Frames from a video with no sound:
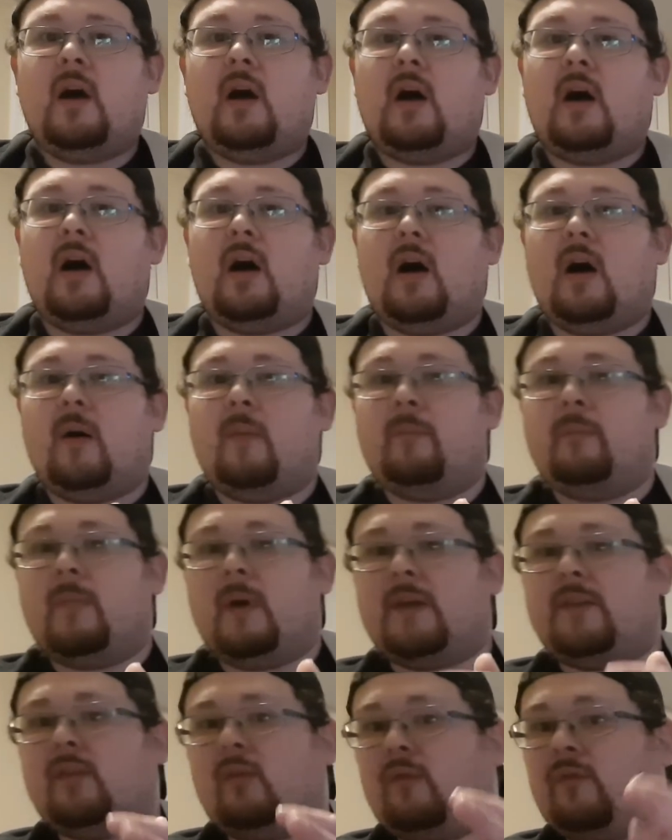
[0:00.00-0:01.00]

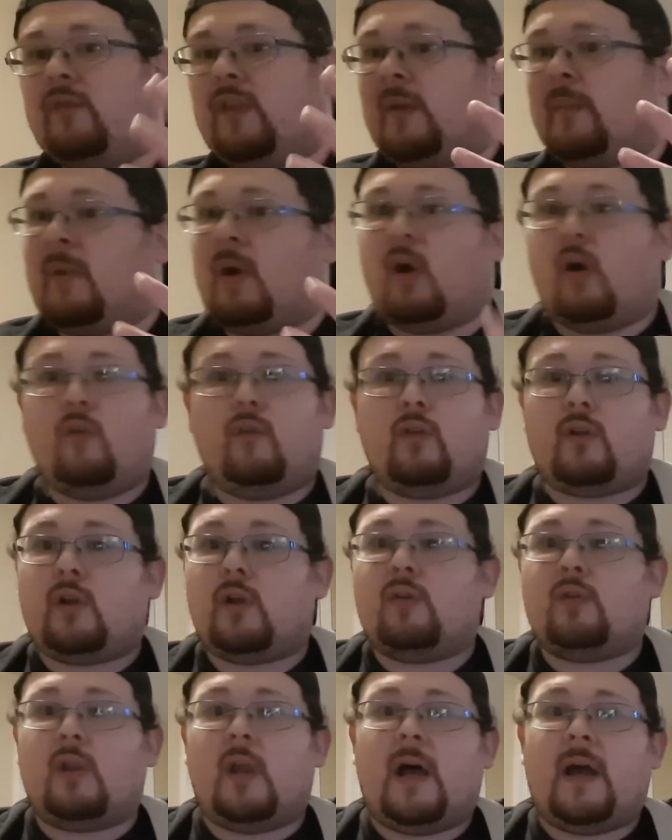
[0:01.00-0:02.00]
I don't think my
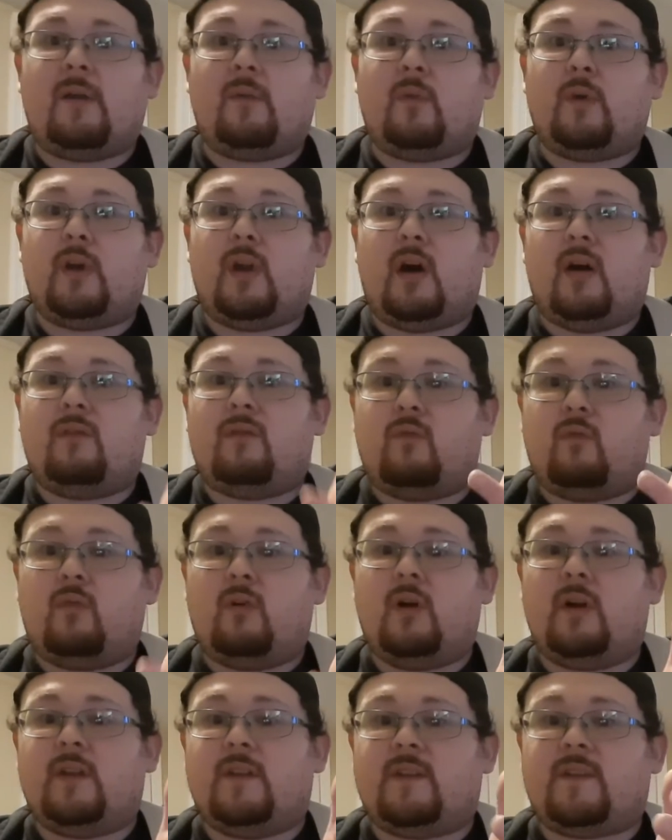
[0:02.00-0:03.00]
overload light went off
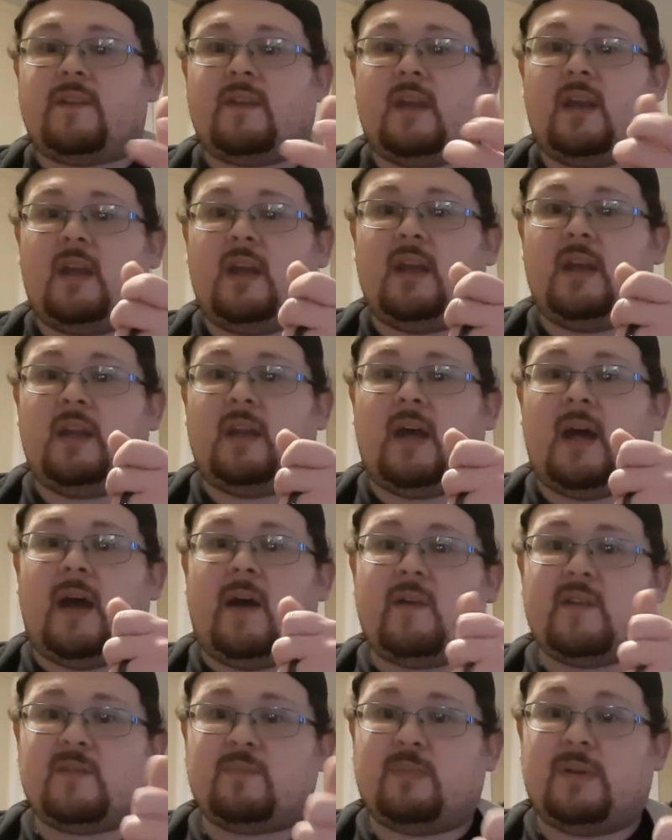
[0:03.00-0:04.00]
once, and I
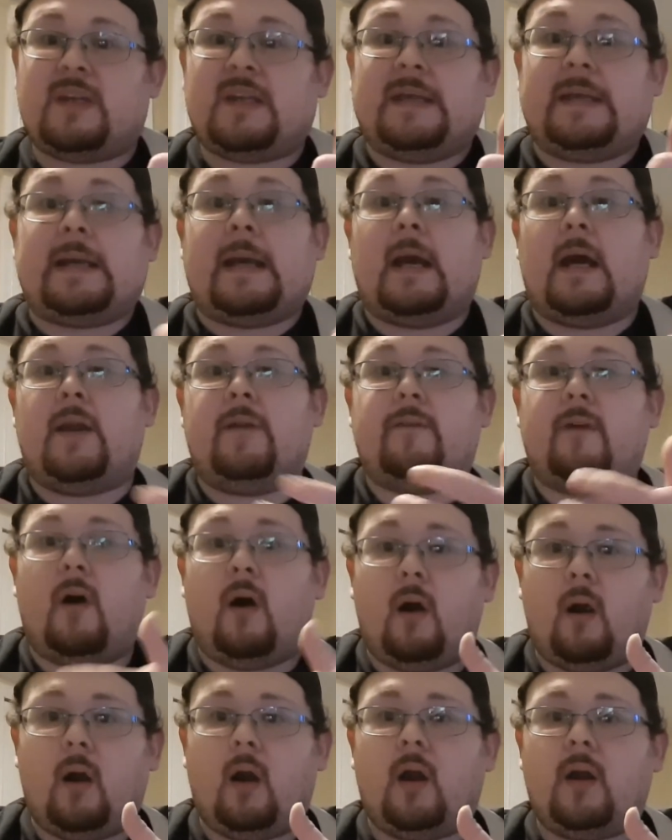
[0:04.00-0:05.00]
was picking kind of
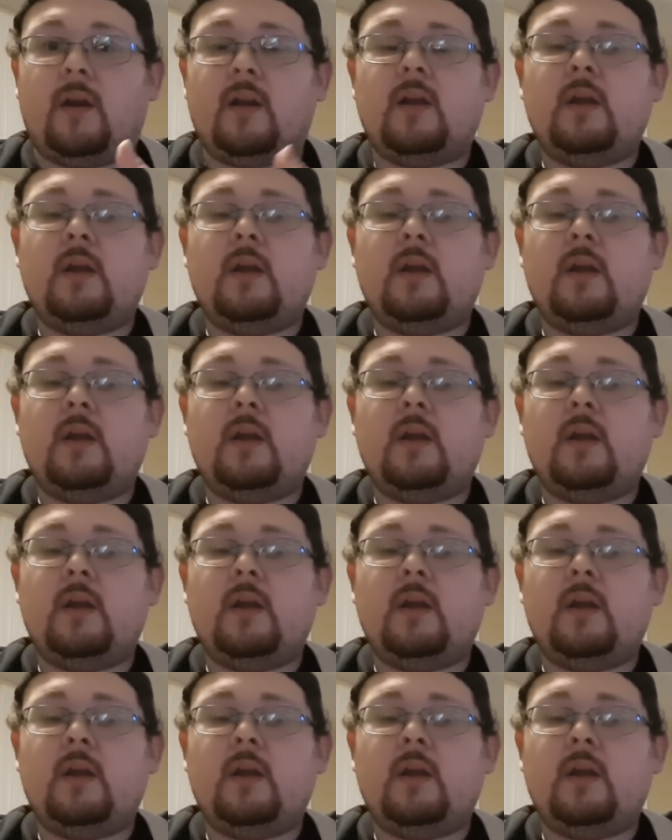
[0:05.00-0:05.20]
hard.